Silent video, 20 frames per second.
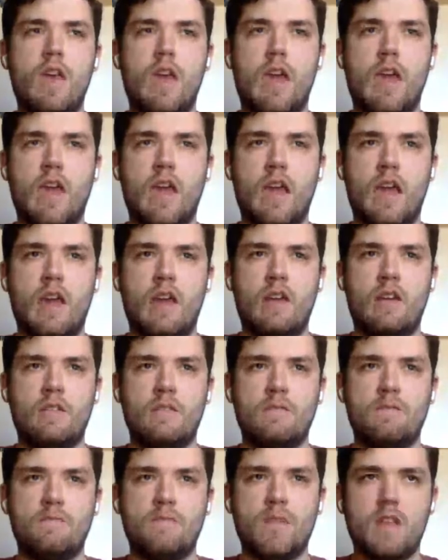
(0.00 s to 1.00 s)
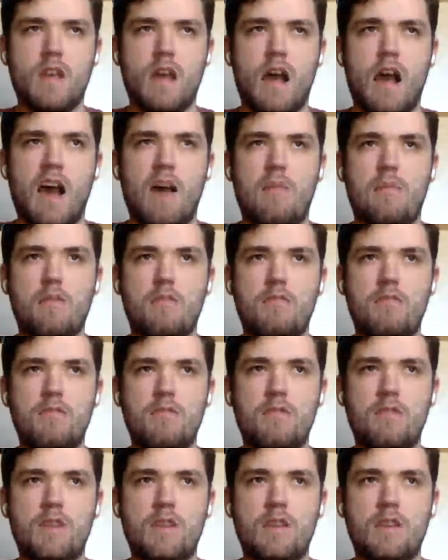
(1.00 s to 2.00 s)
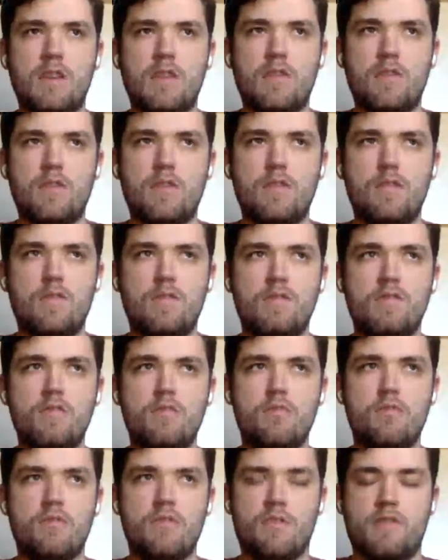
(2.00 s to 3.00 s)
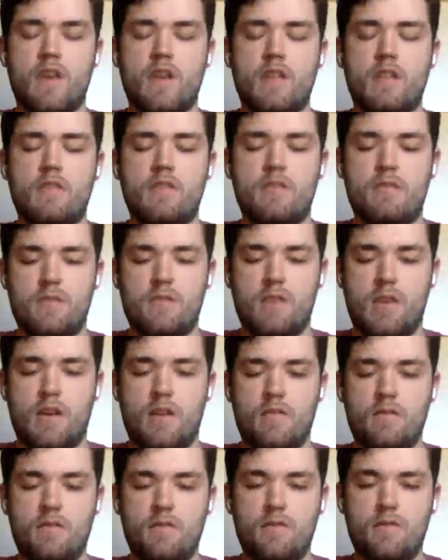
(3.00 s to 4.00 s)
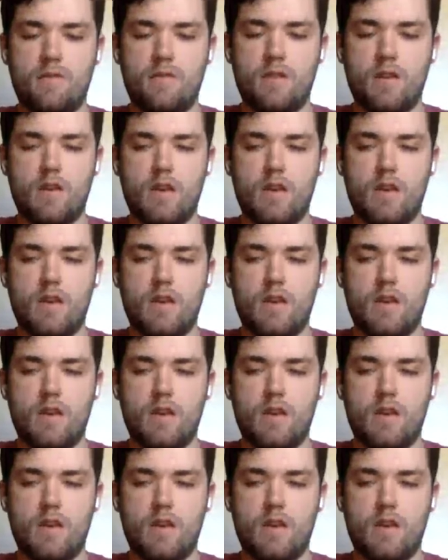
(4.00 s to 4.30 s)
and opportunities to present yourself